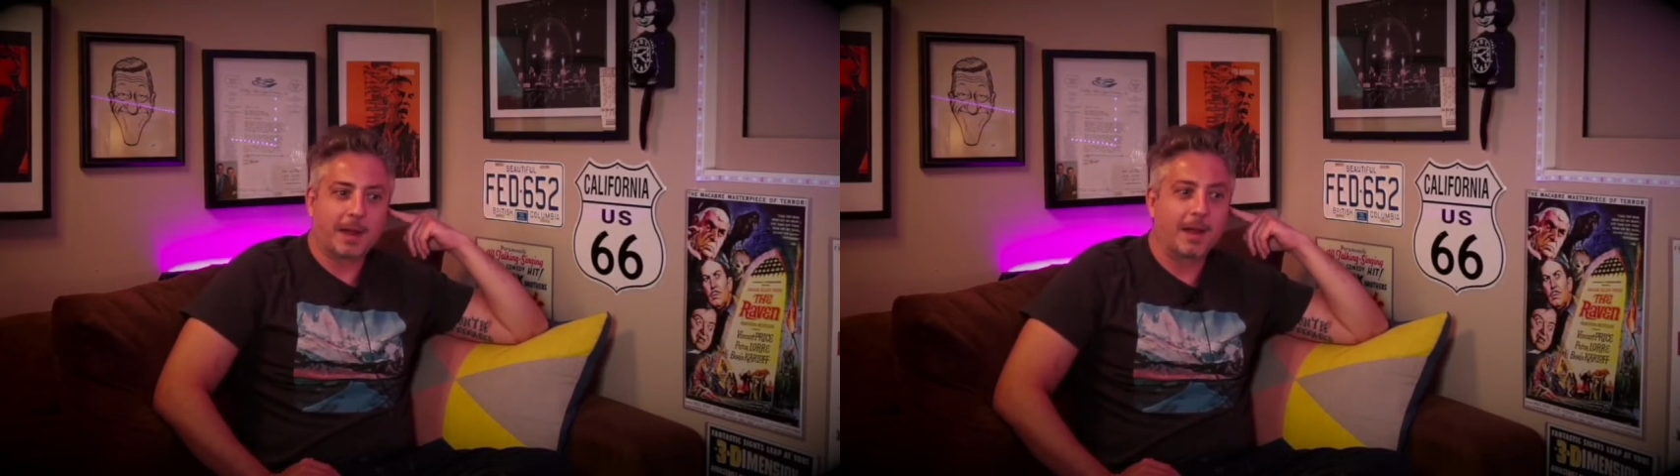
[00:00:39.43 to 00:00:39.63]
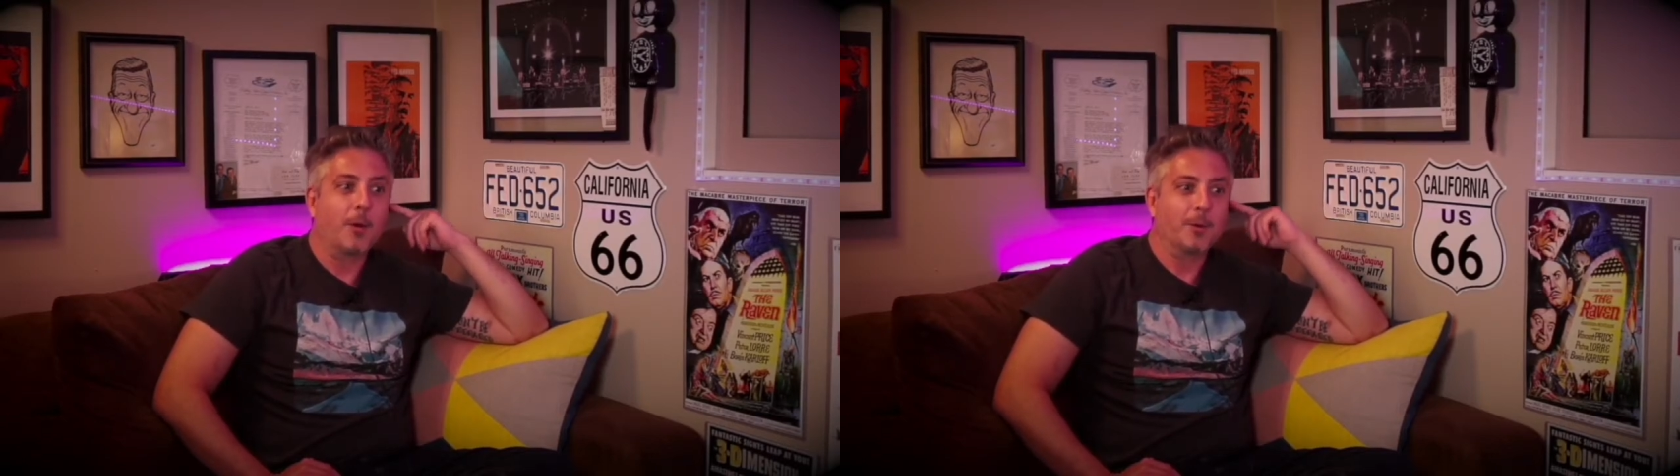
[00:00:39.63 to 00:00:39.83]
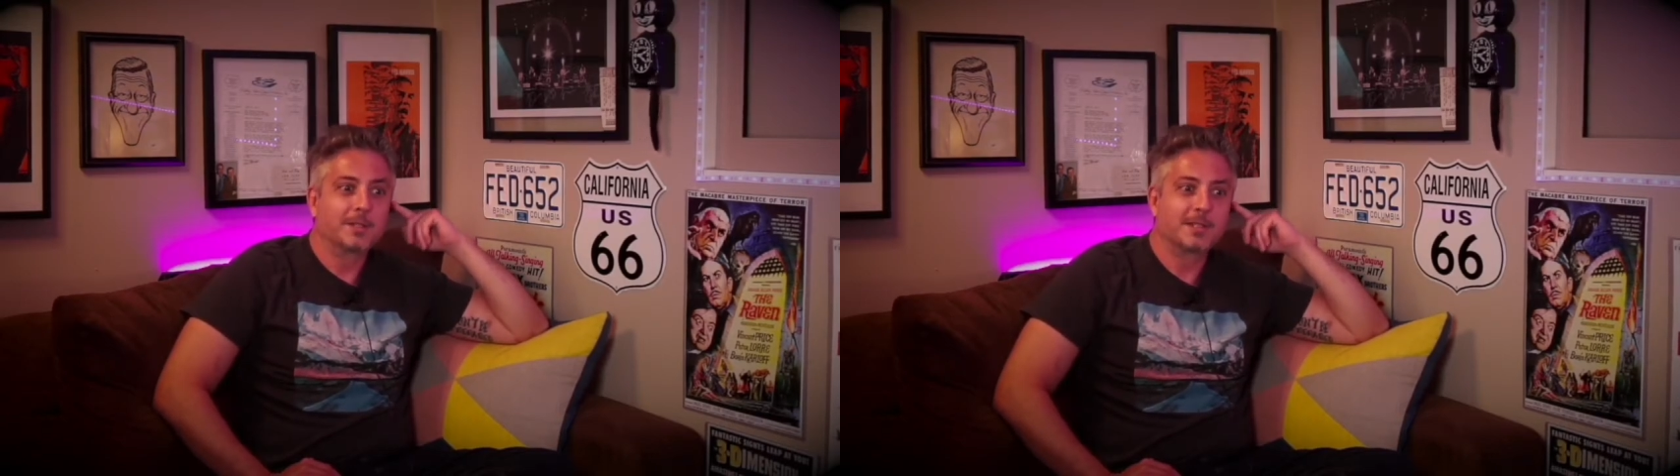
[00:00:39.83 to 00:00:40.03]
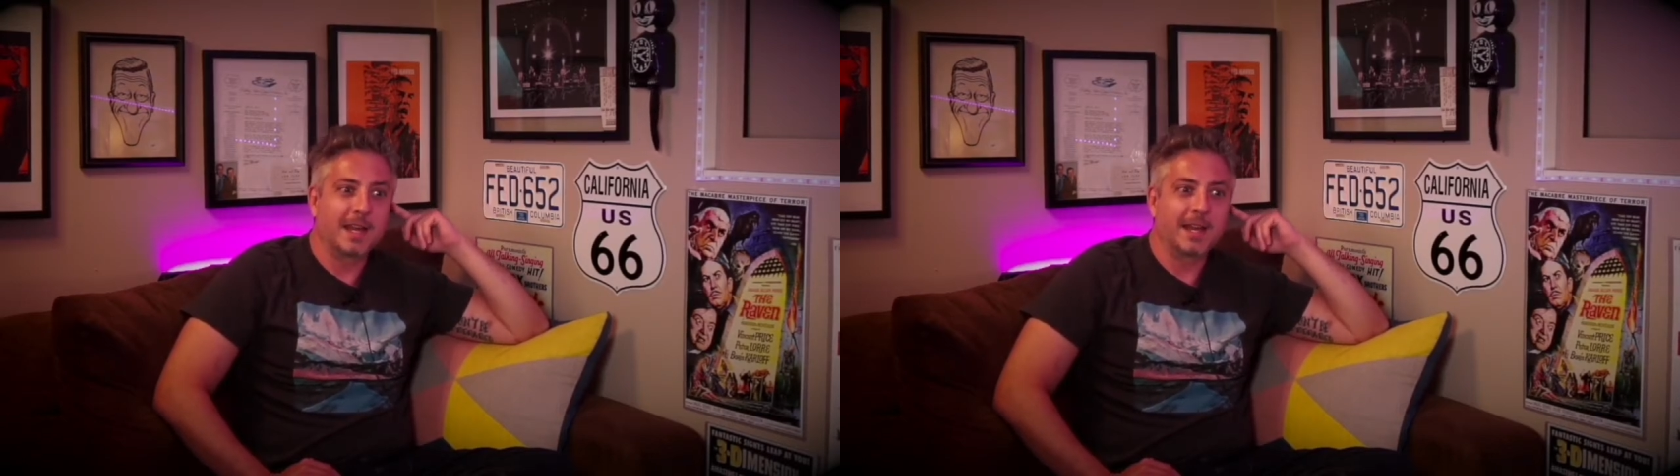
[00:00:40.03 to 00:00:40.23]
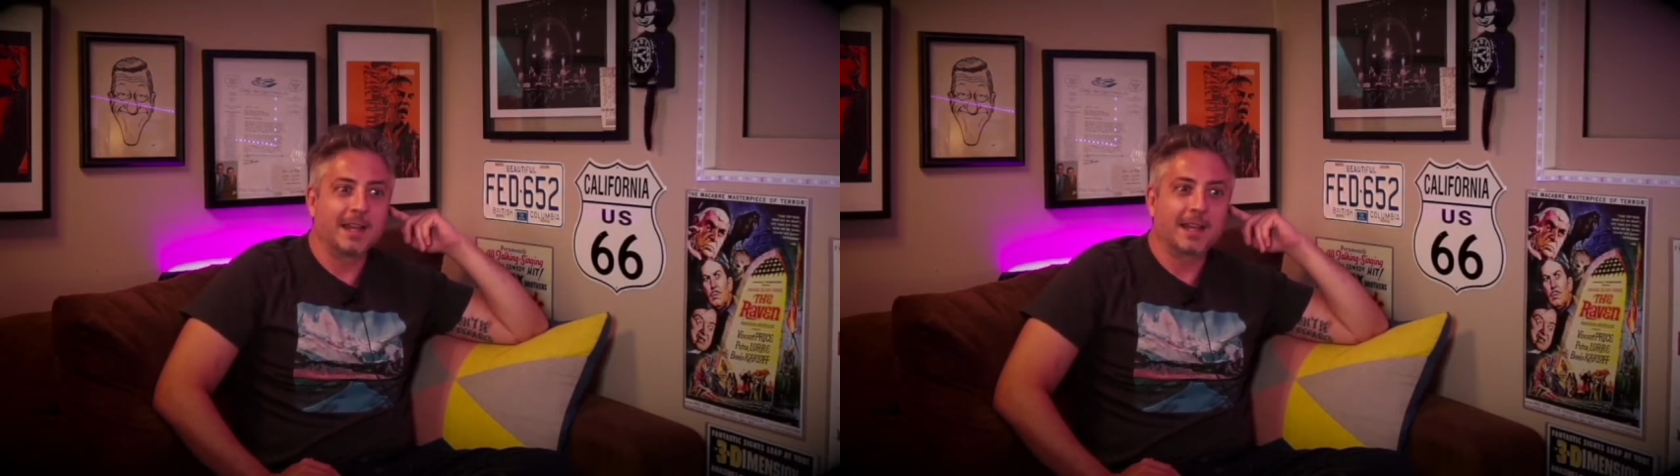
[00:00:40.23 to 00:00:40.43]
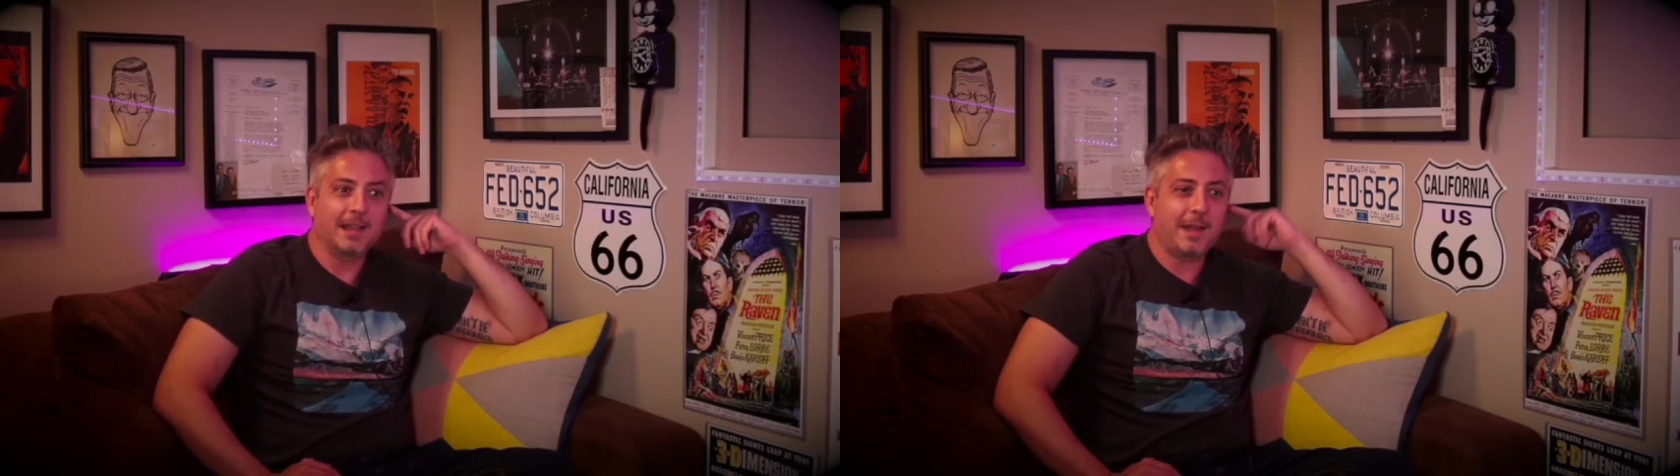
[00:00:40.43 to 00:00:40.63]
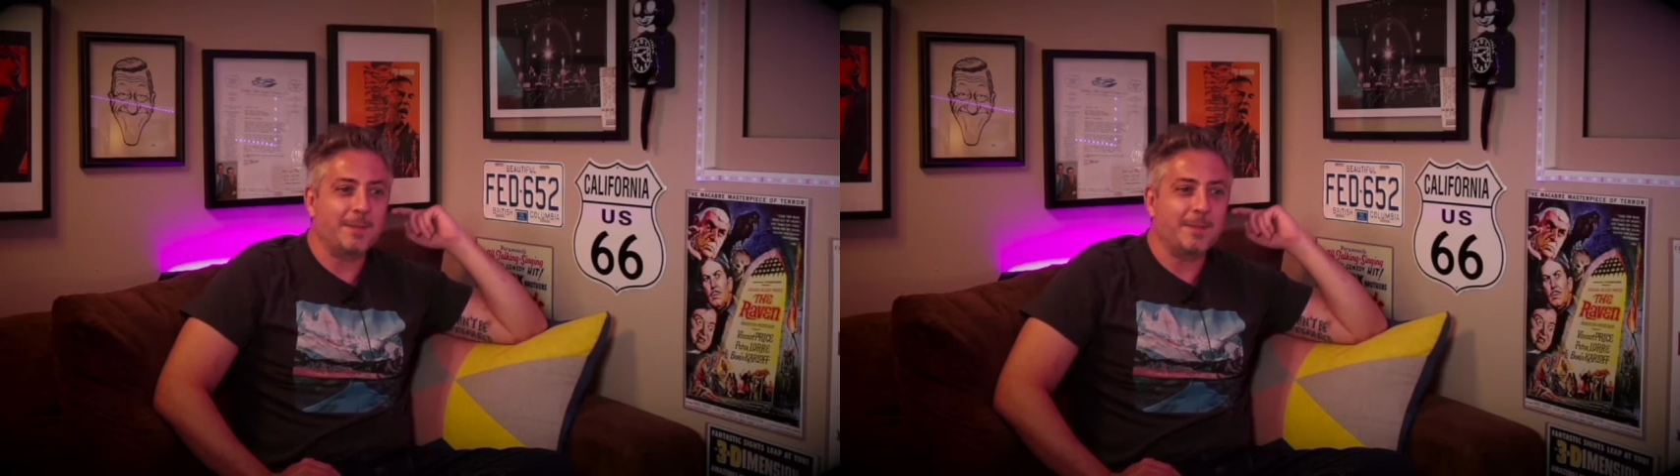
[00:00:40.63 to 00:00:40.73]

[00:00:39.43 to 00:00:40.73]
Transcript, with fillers: I always say like a lot